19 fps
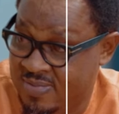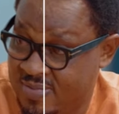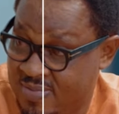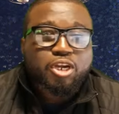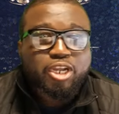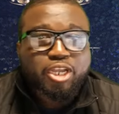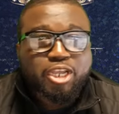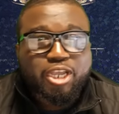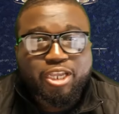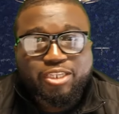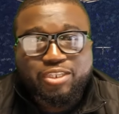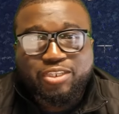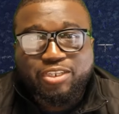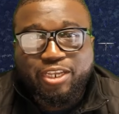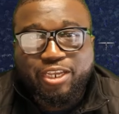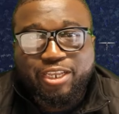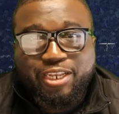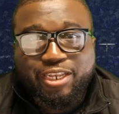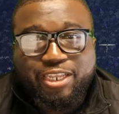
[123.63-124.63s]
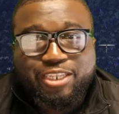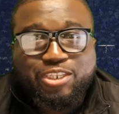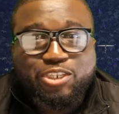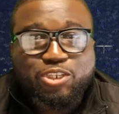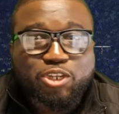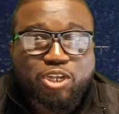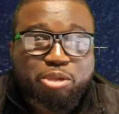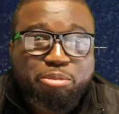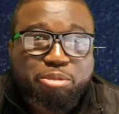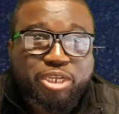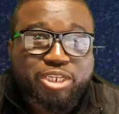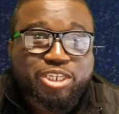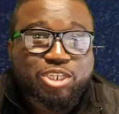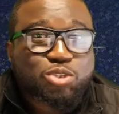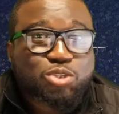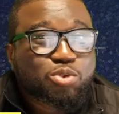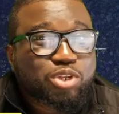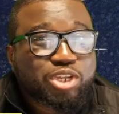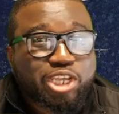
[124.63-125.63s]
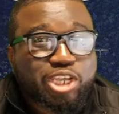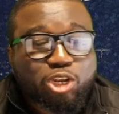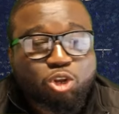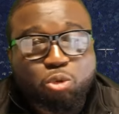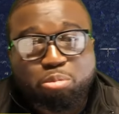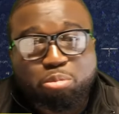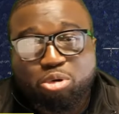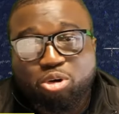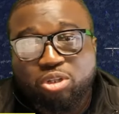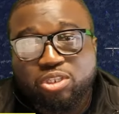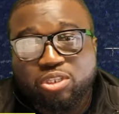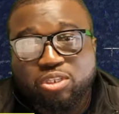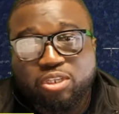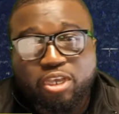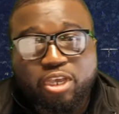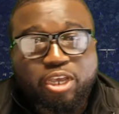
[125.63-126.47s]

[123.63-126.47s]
All right, guys, uh, let's talk about this one, Hello Pot.